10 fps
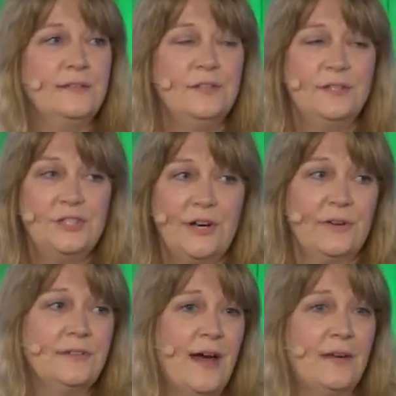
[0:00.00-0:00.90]

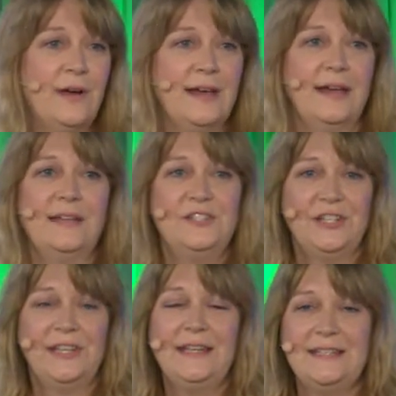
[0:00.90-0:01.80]
Cheryl Dodwell and
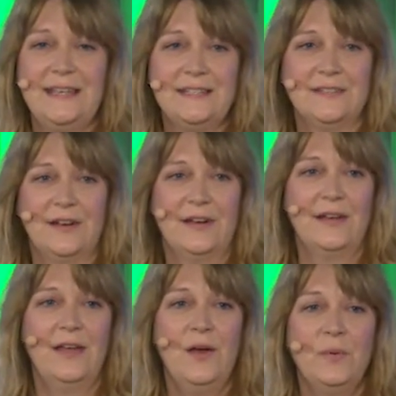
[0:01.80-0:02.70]
Jillian Diesner,
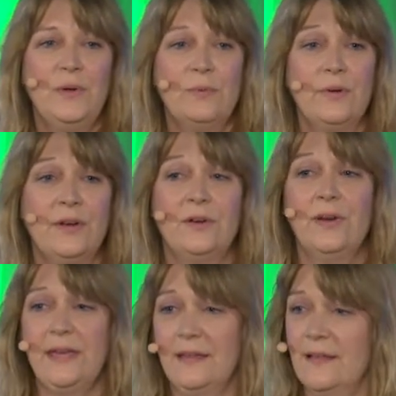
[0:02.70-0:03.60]
we wrote a
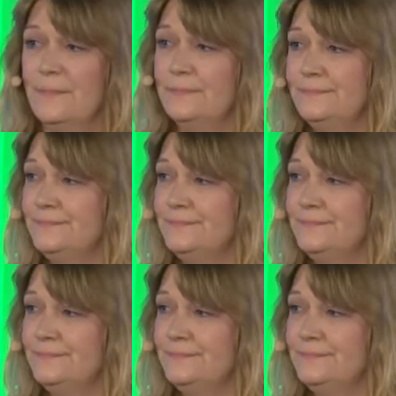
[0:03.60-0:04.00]
curriculum.